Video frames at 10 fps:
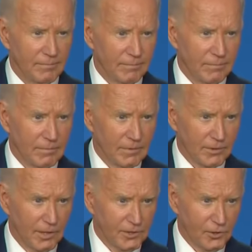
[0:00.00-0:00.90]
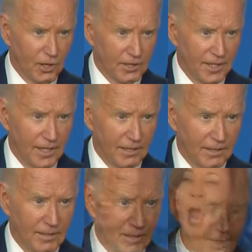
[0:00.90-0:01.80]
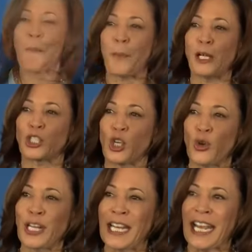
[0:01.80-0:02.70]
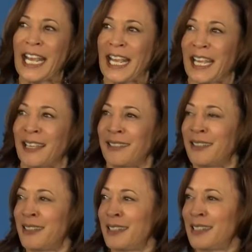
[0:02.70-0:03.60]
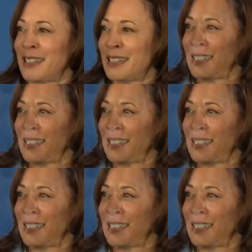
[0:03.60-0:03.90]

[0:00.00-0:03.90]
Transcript: Biden was answering a question about Vice President Kamala Harris's readiness to be